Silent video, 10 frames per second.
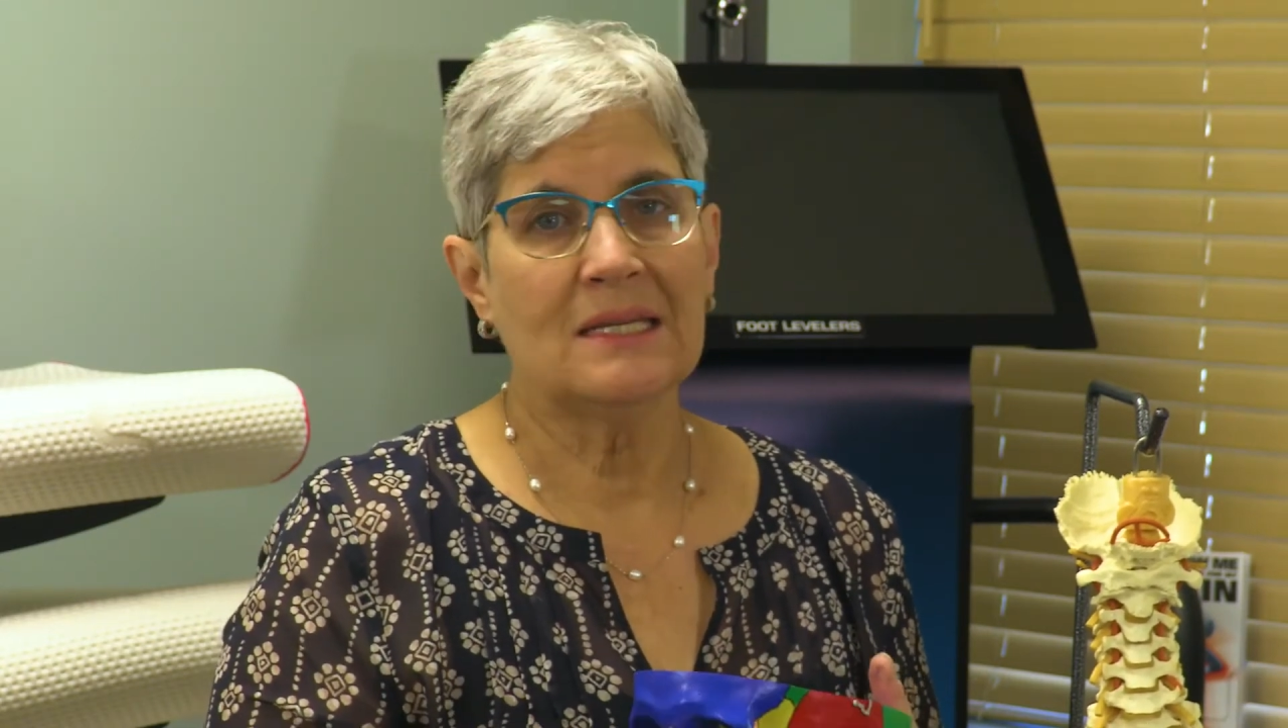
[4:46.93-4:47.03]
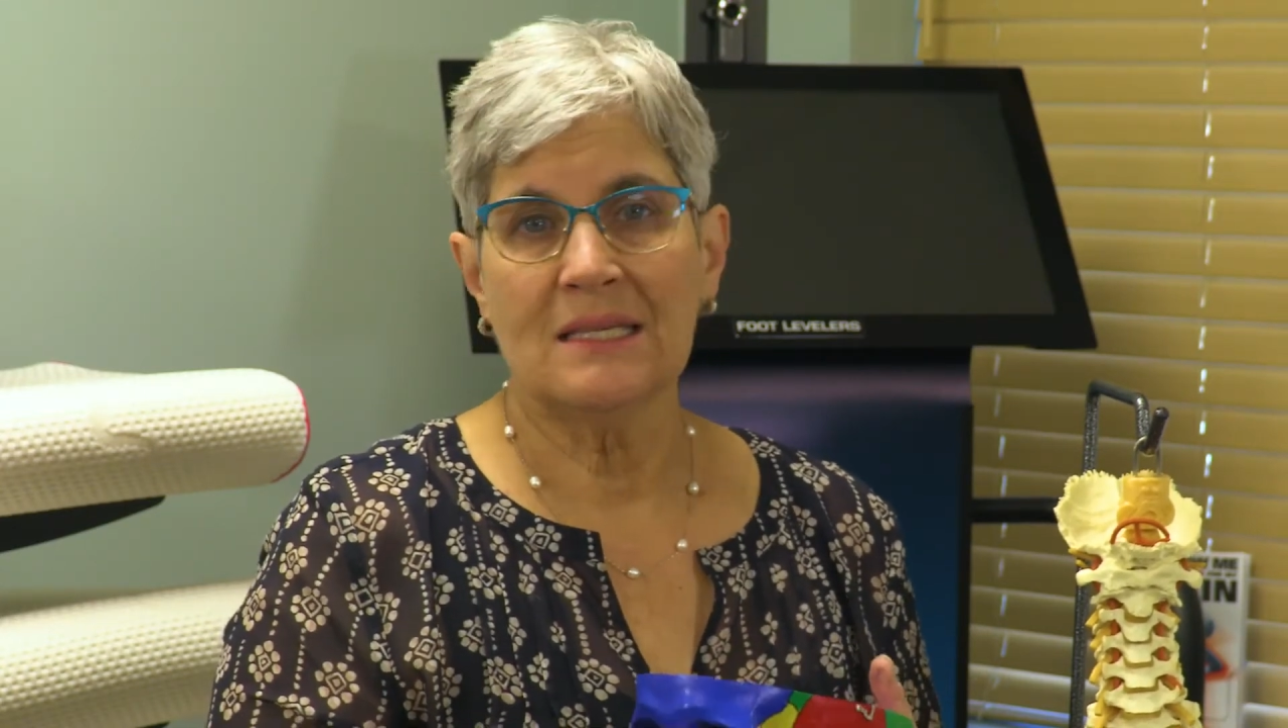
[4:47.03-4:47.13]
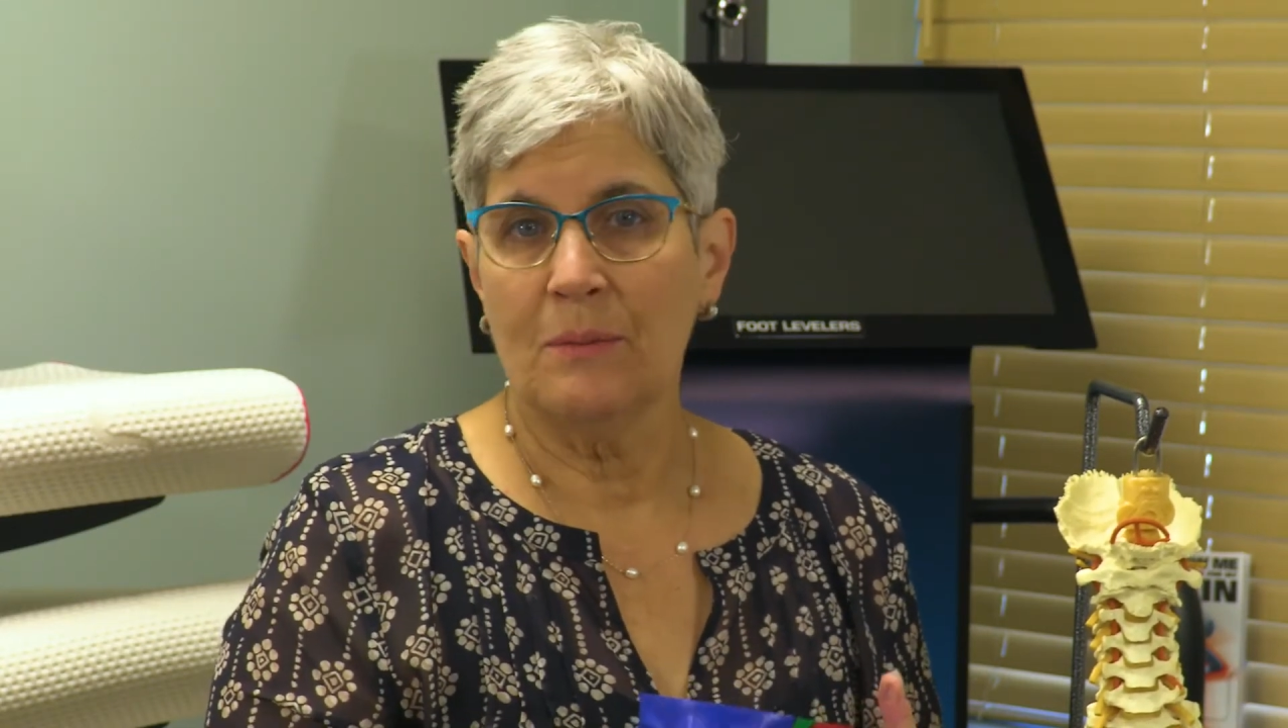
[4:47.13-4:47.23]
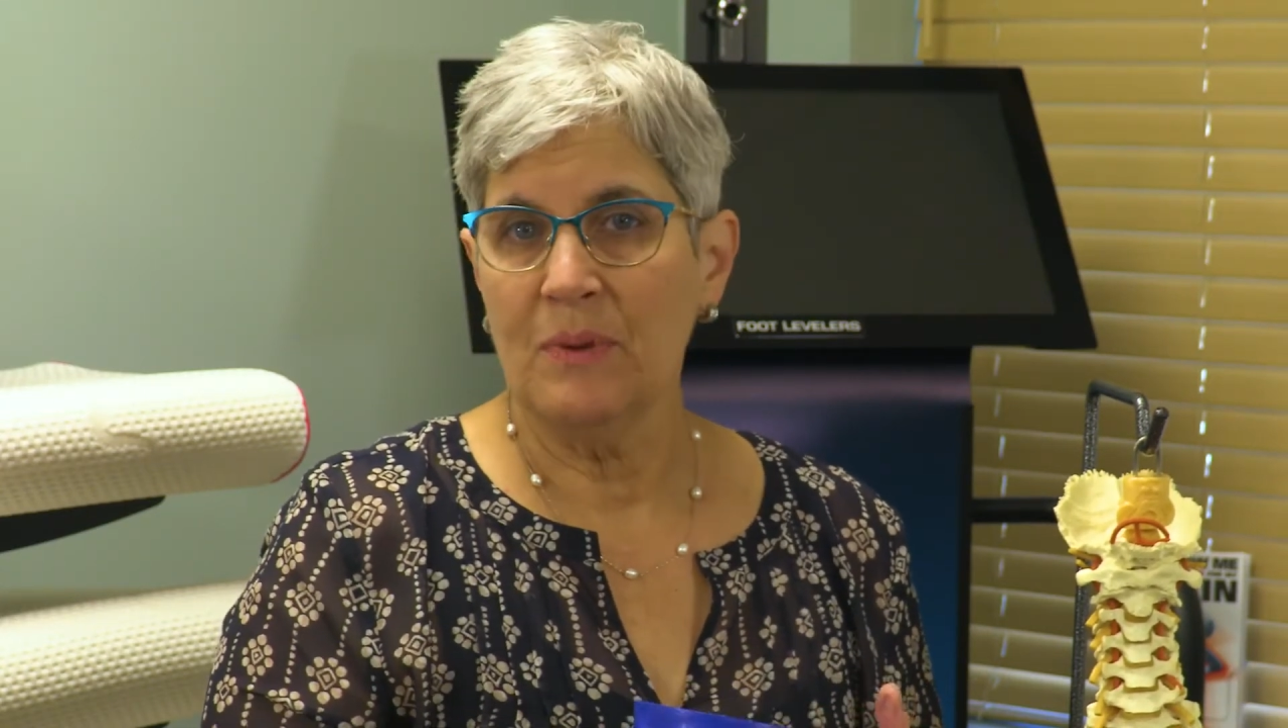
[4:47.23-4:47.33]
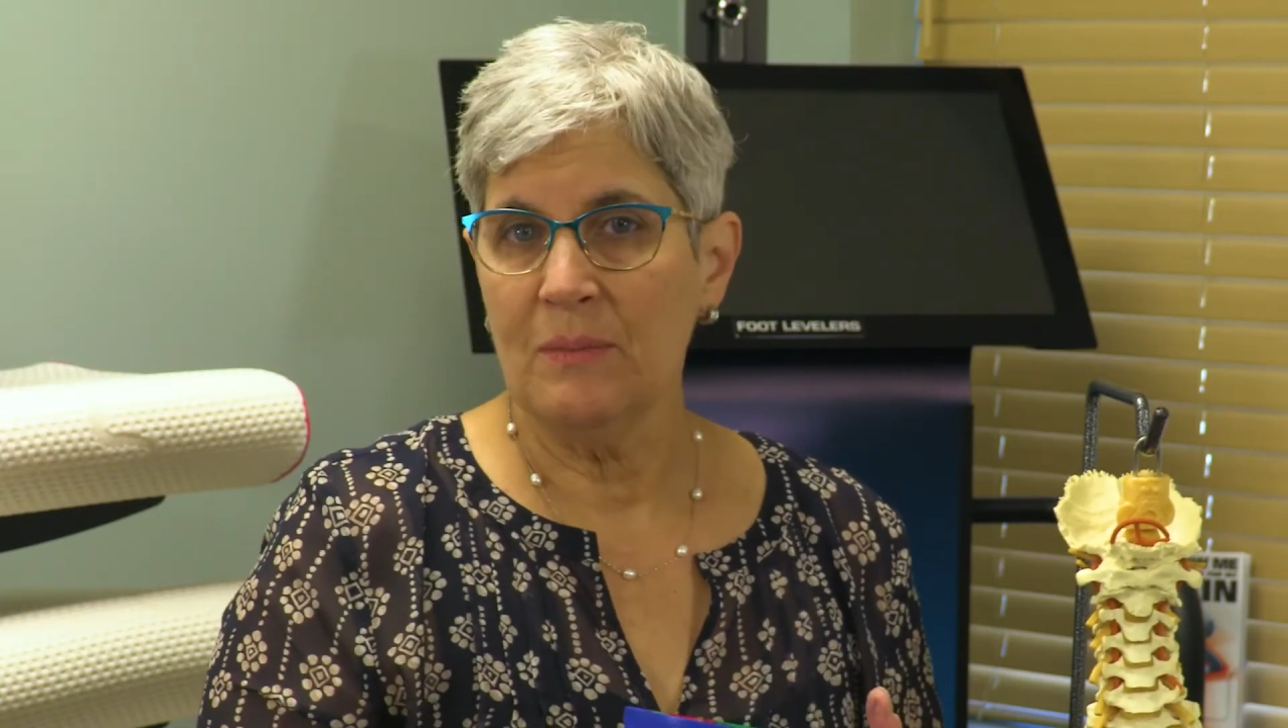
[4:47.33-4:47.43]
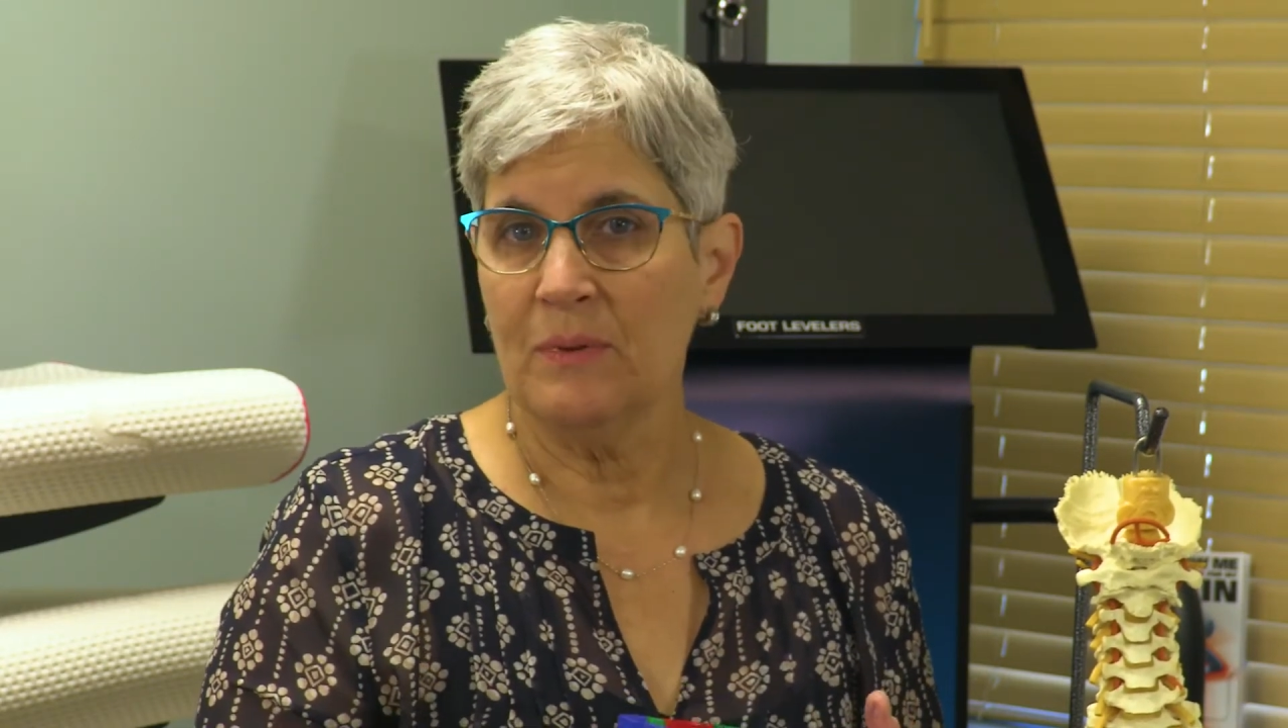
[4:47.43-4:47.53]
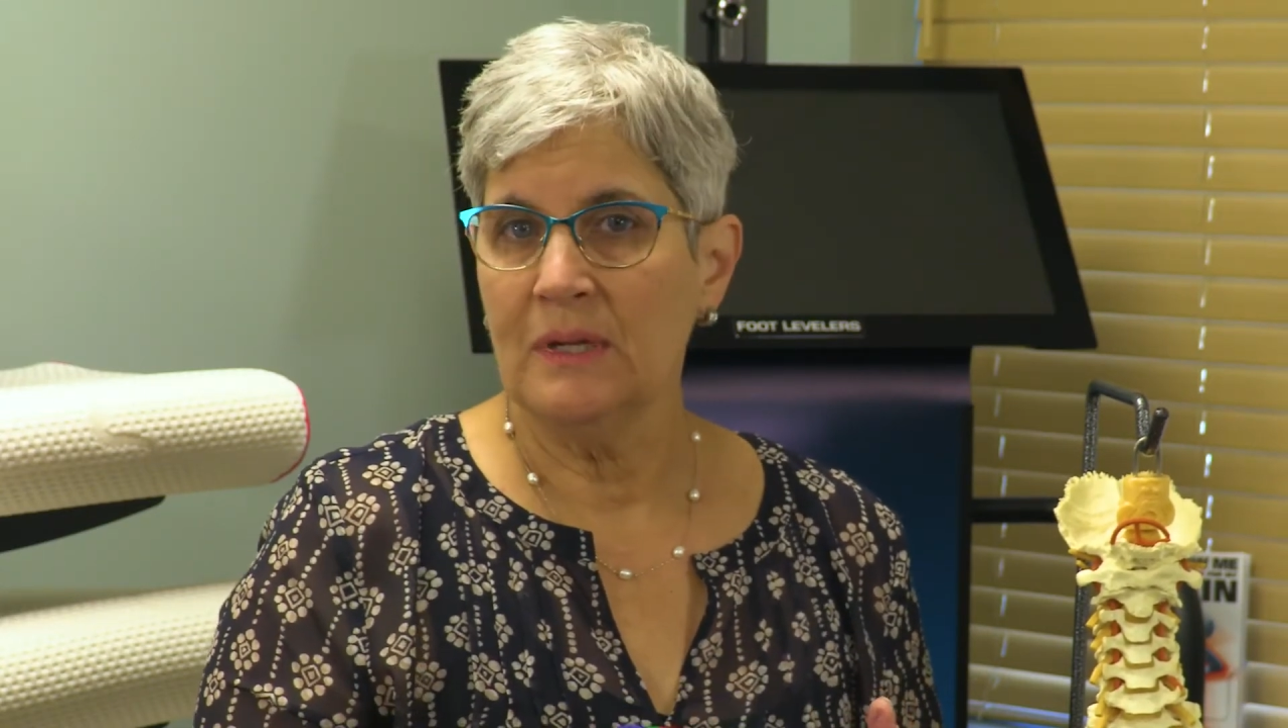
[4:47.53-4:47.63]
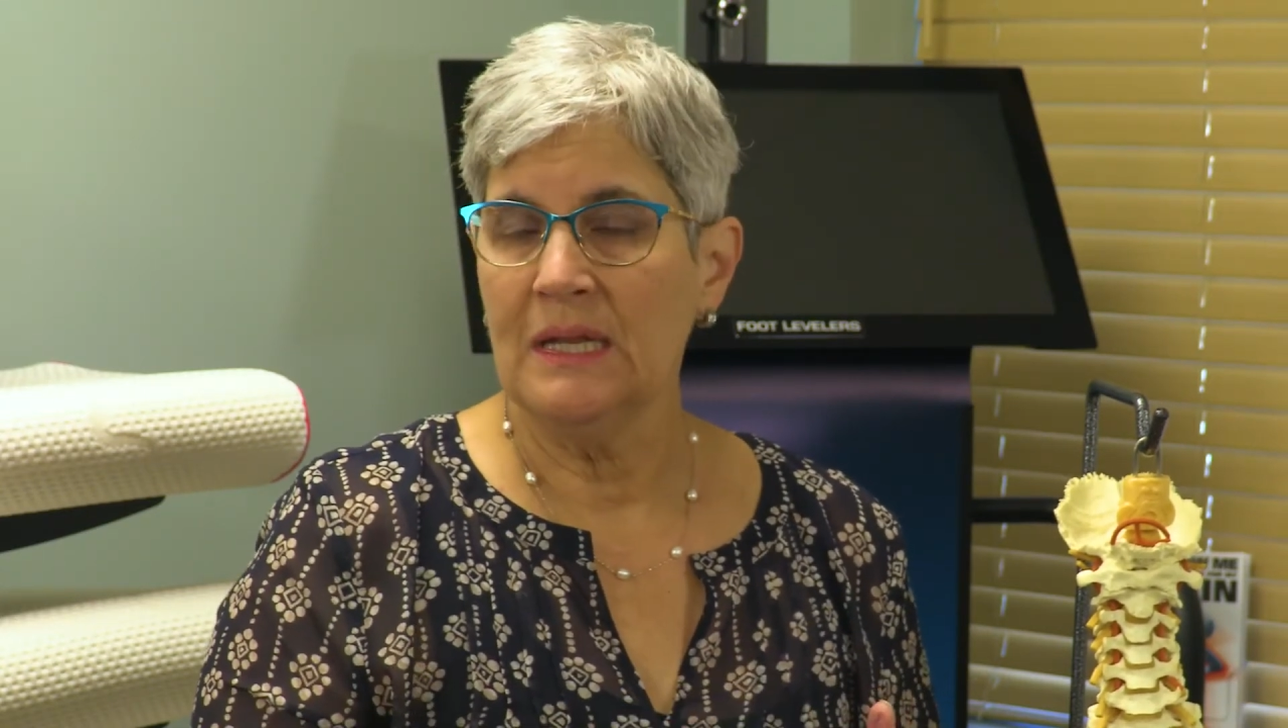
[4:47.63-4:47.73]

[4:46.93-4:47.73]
some people